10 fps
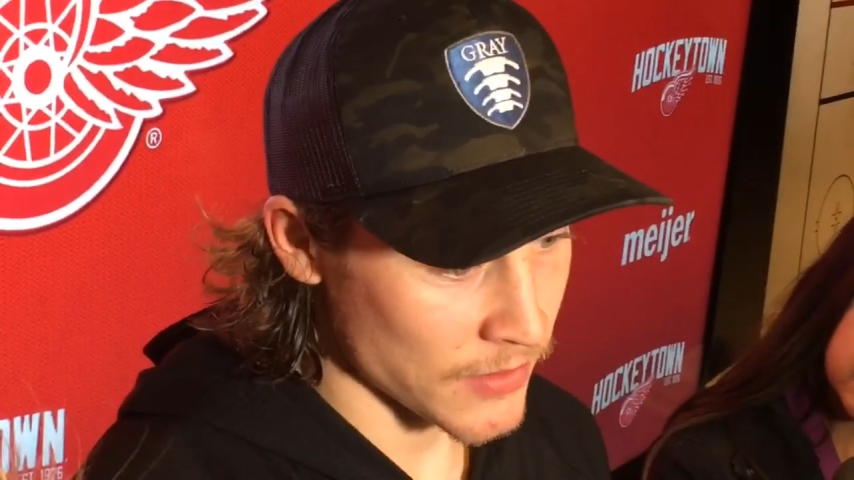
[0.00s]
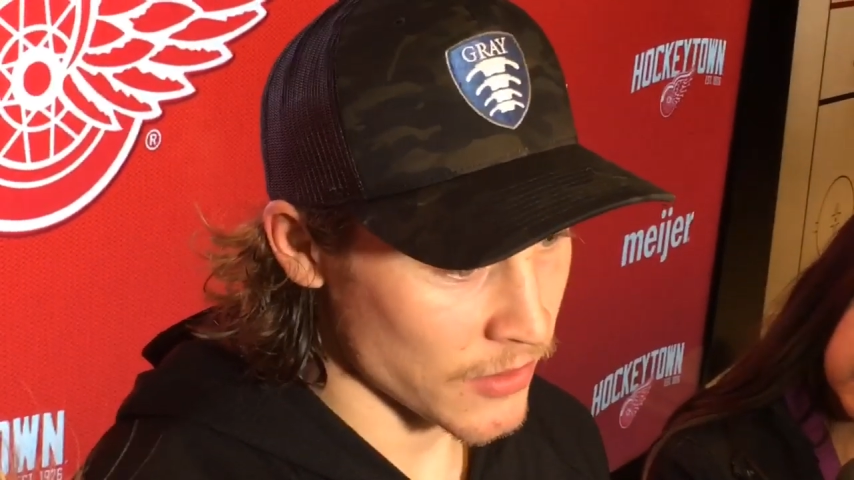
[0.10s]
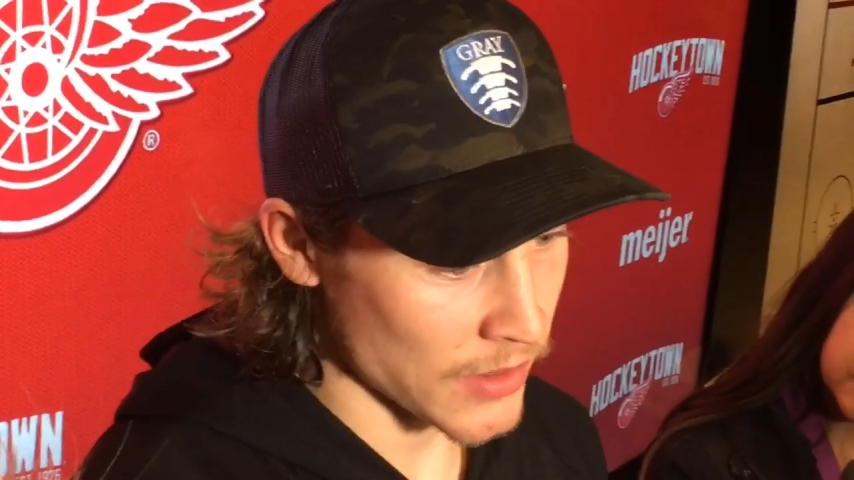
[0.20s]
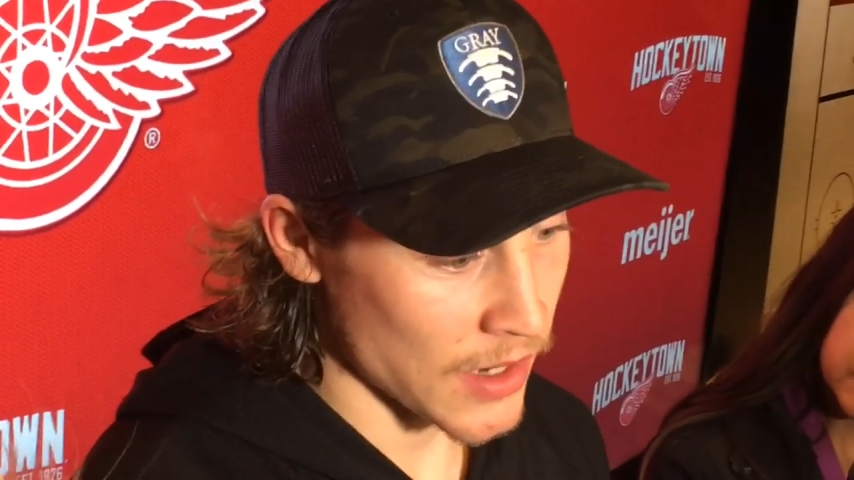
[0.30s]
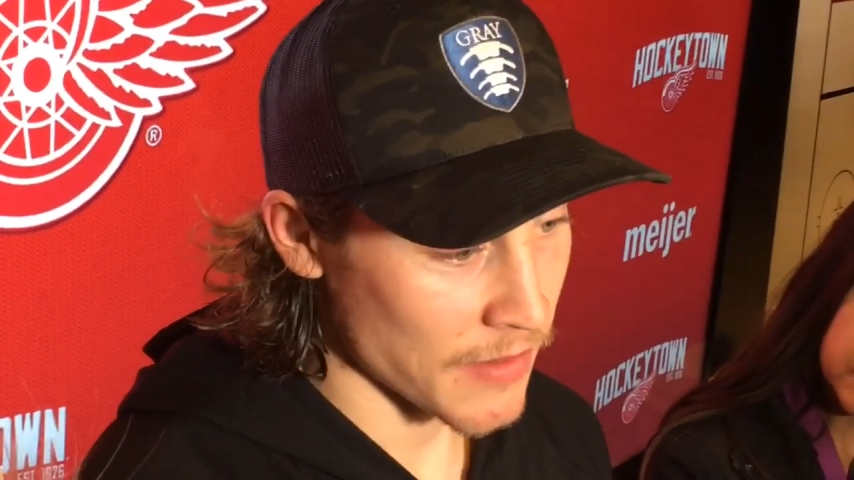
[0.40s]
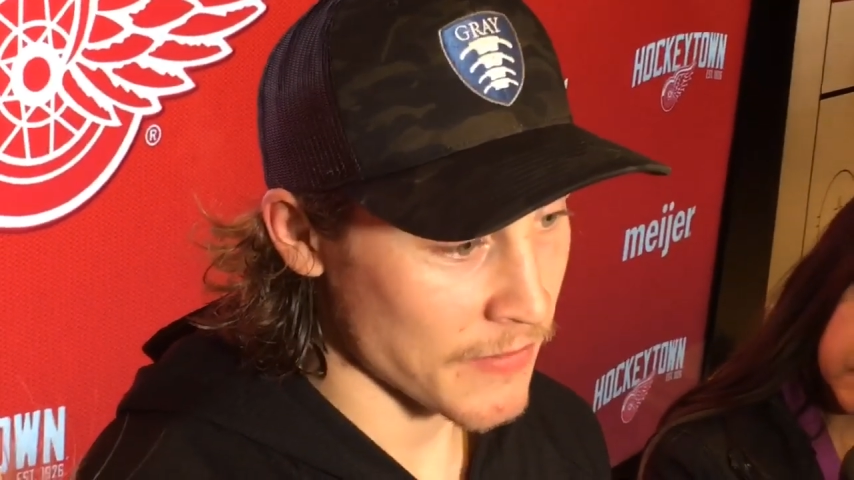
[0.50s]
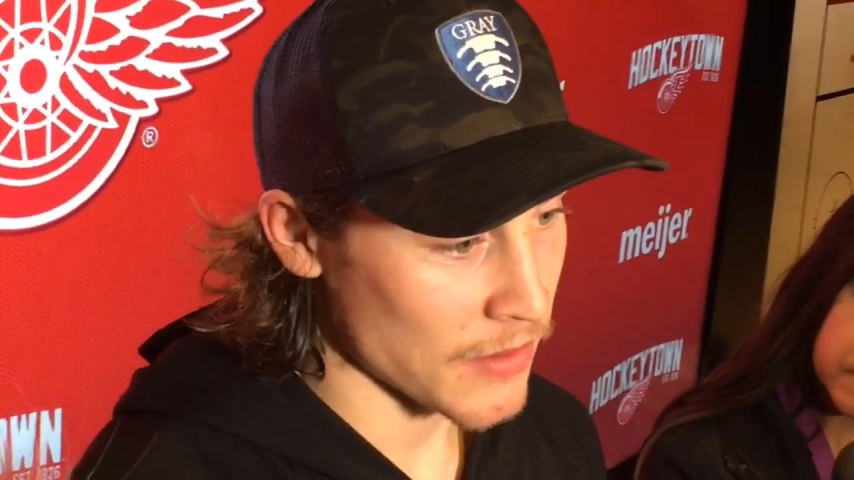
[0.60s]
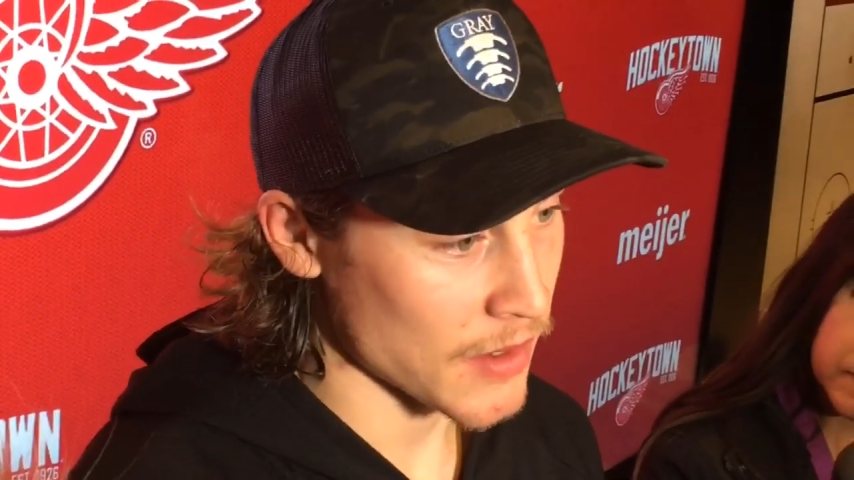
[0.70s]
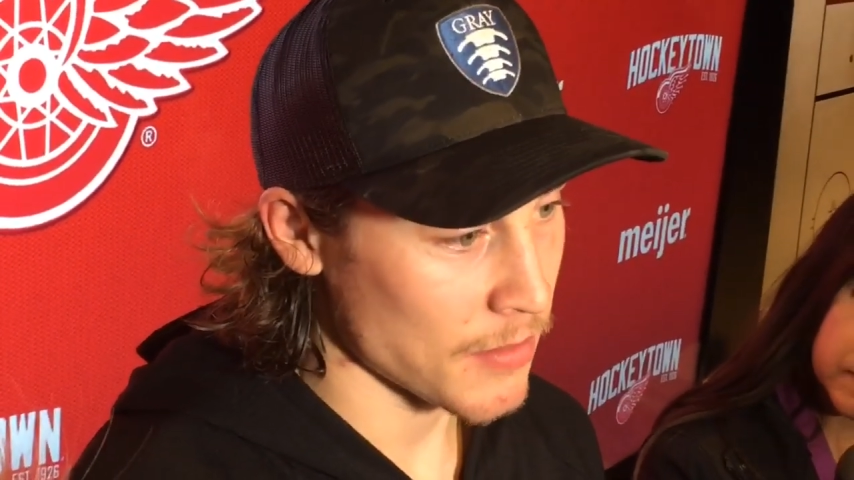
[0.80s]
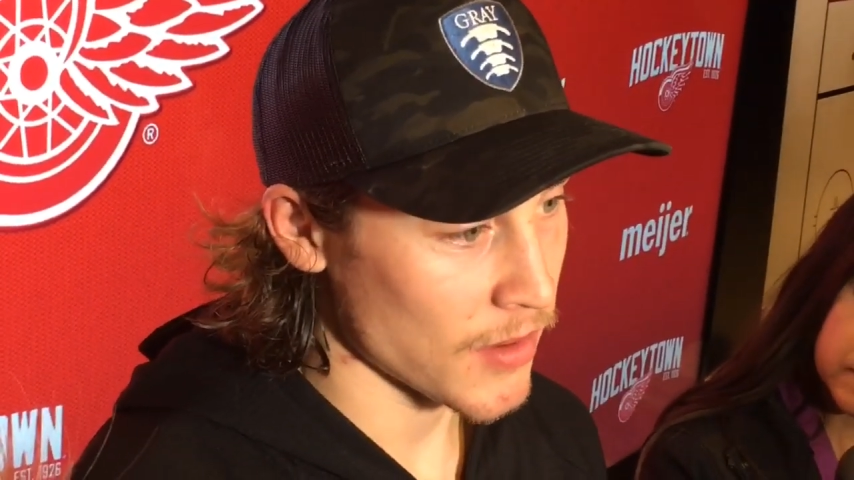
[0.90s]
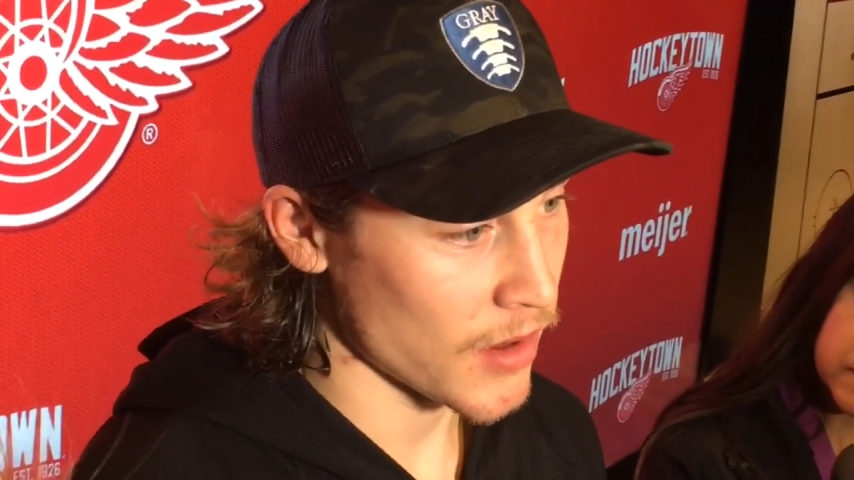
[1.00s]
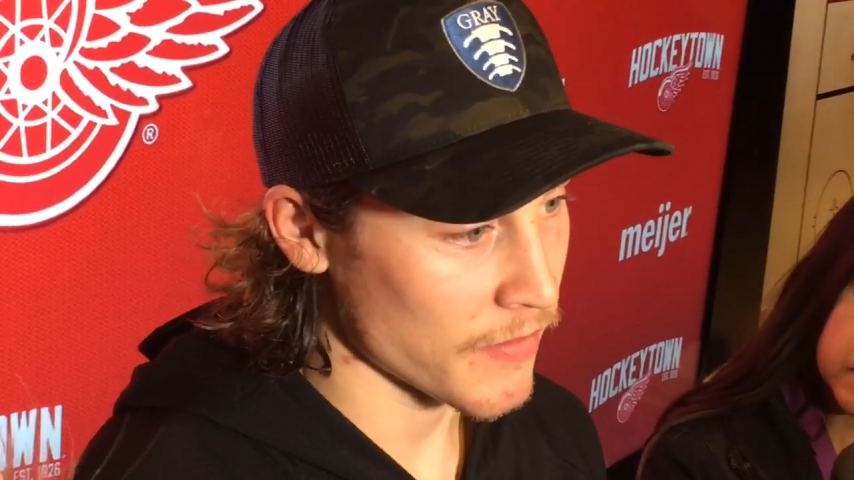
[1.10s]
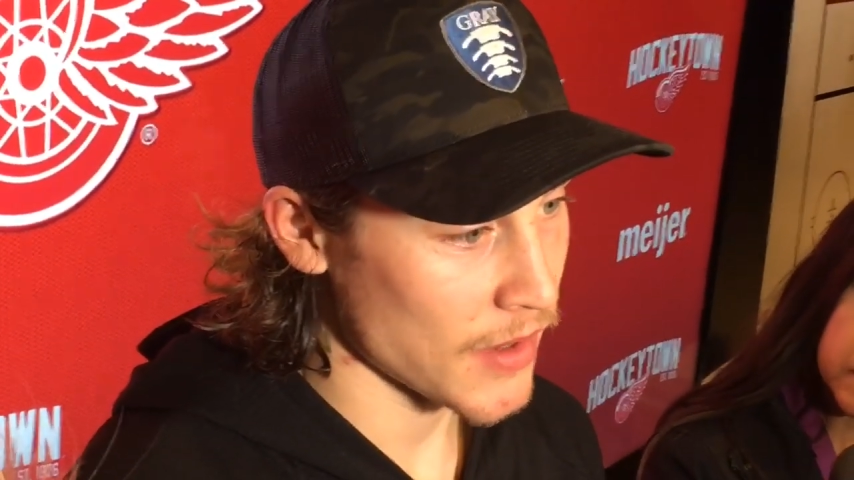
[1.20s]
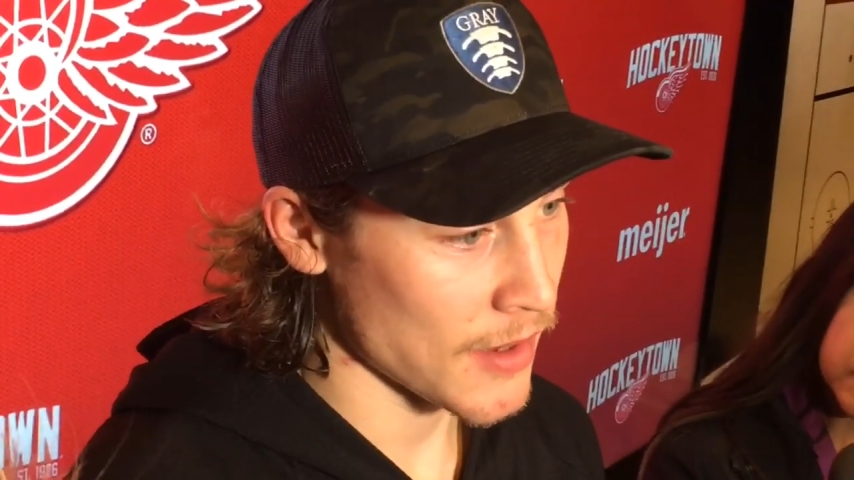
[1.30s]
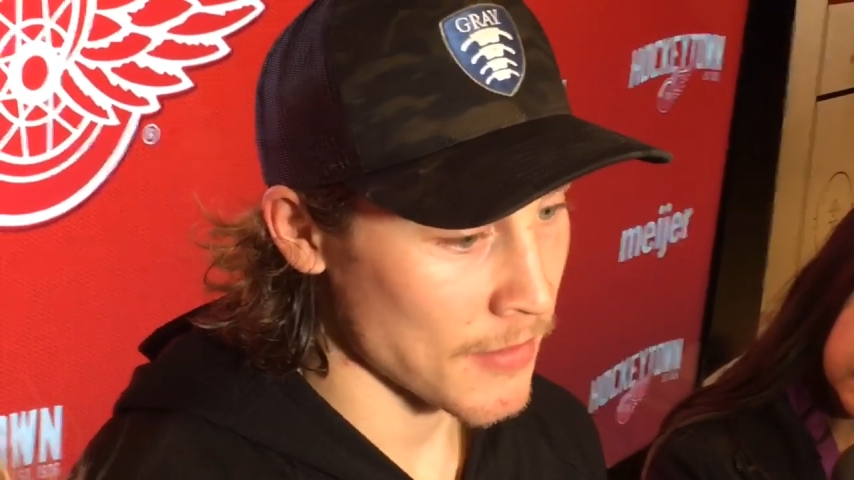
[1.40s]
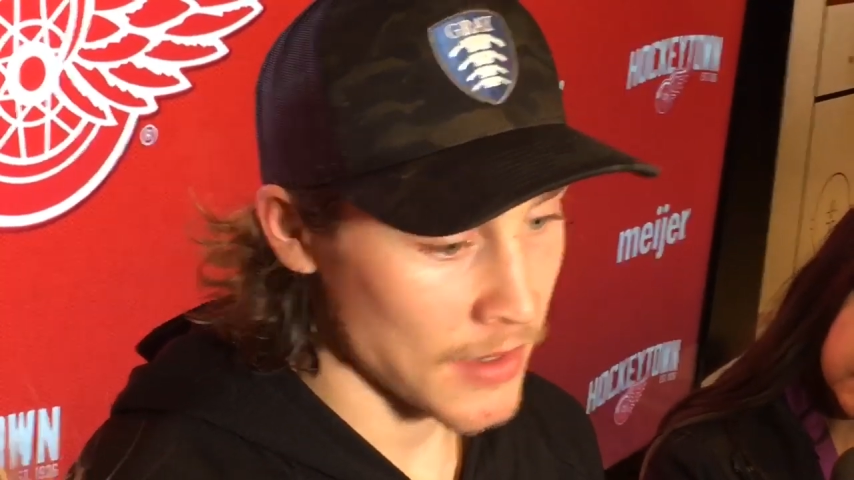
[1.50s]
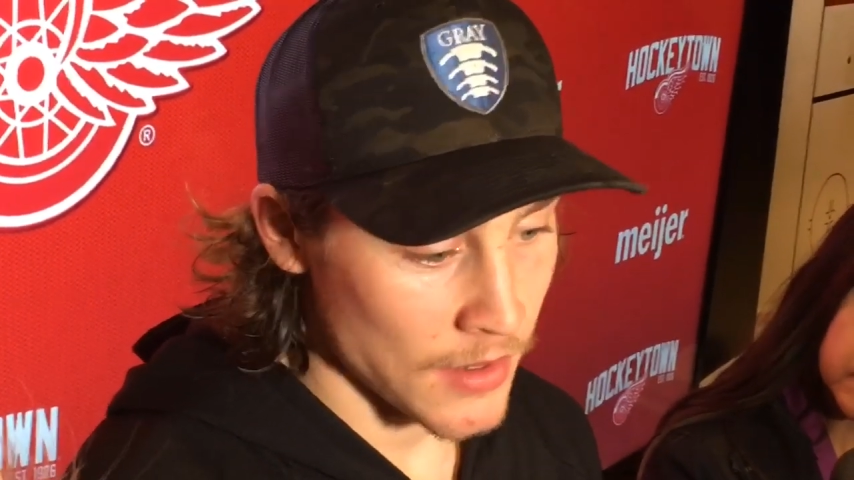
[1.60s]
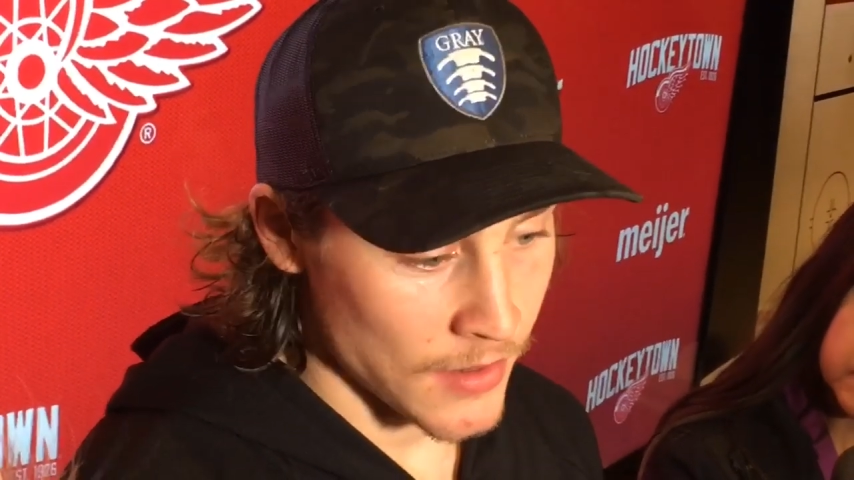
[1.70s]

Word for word: you know, it kind of felt like a playoff game.